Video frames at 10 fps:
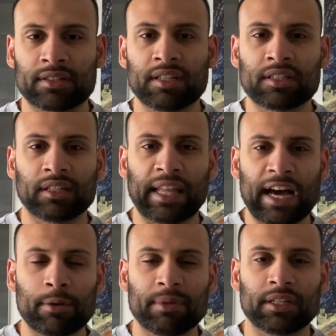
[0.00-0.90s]
this
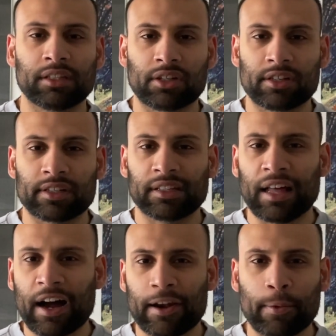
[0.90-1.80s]
allowed me to learn a
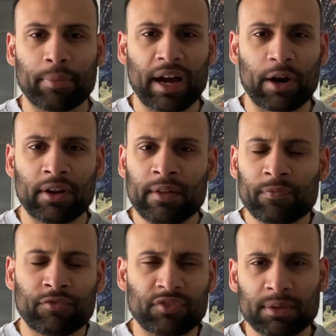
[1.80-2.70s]
lot about
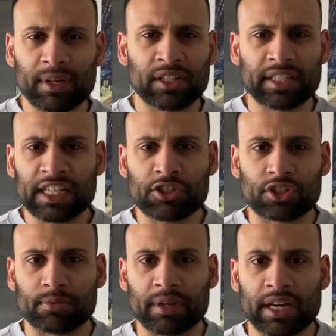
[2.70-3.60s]
female
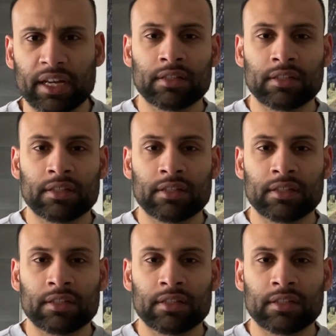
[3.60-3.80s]
nature, man.